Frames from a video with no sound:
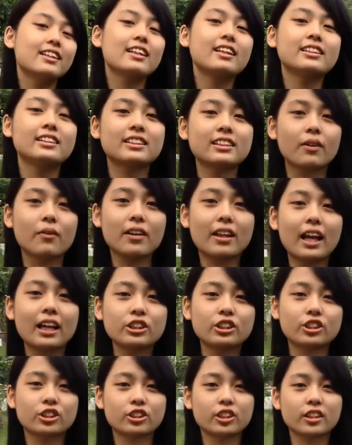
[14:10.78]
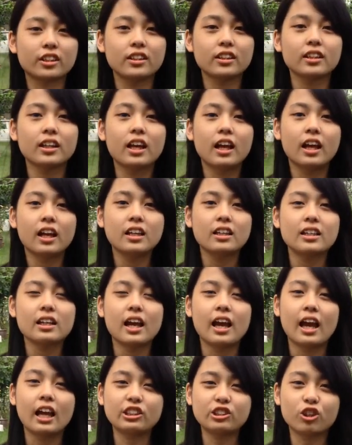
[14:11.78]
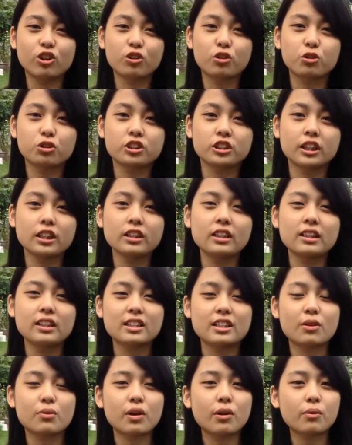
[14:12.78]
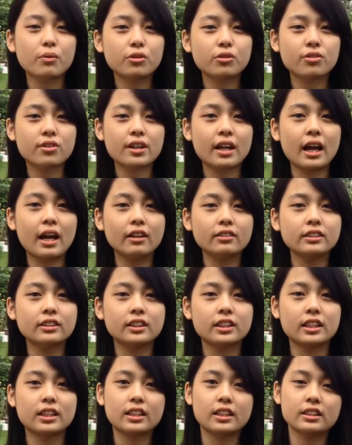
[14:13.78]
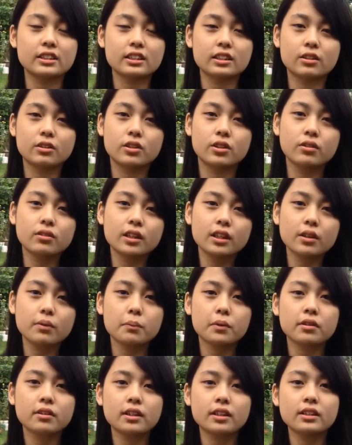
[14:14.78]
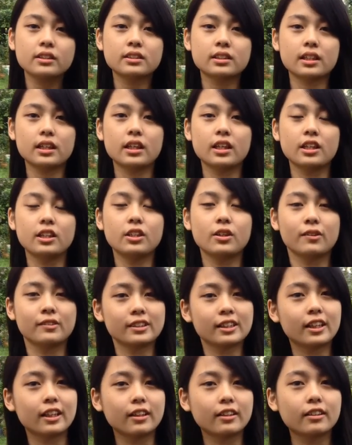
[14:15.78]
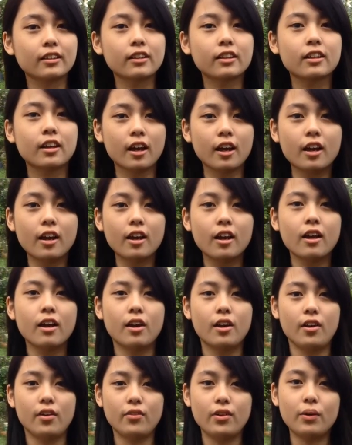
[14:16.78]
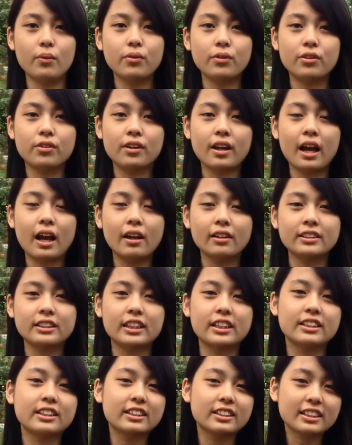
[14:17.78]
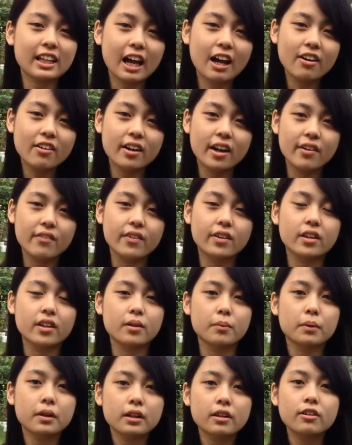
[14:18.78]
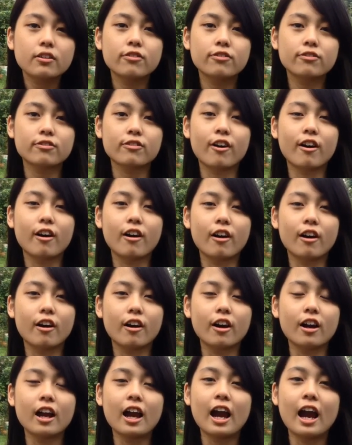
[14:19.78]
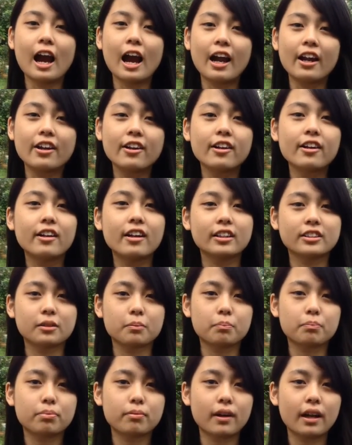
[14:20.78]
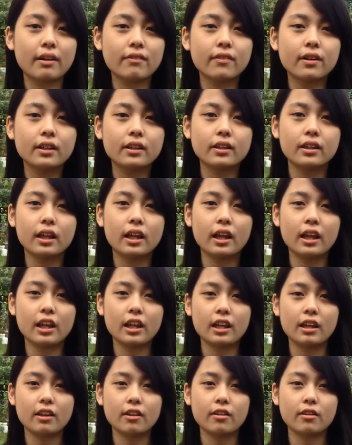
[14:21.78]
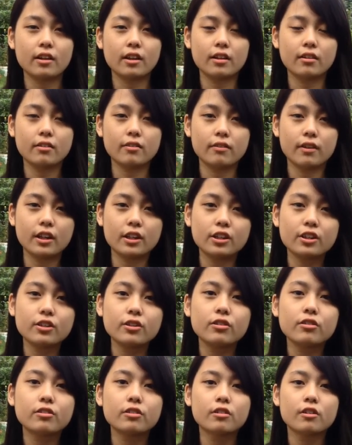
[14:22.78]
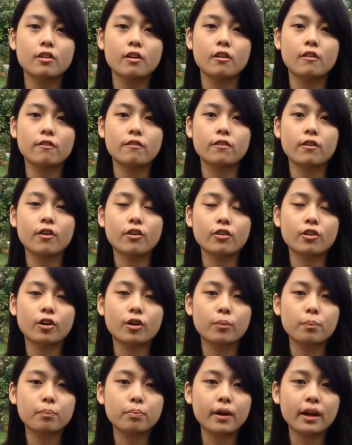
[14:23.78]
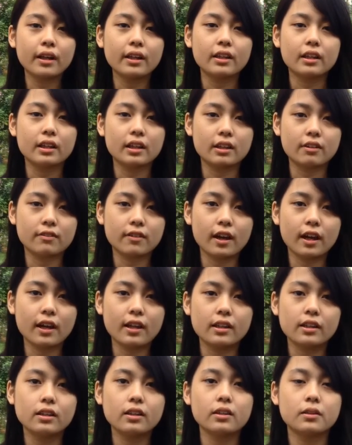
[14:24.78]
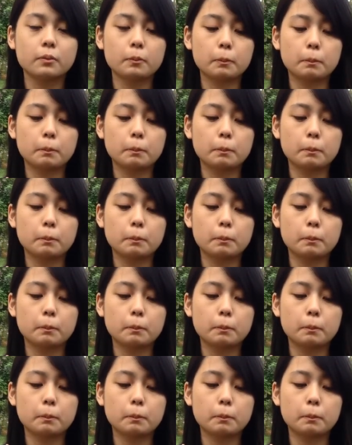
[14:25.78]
this is our last session. As conclusion, the Redwood Tree House is a unique building in New Zealand. Redwood Tree House is now available for hire as a private venue for corporate events,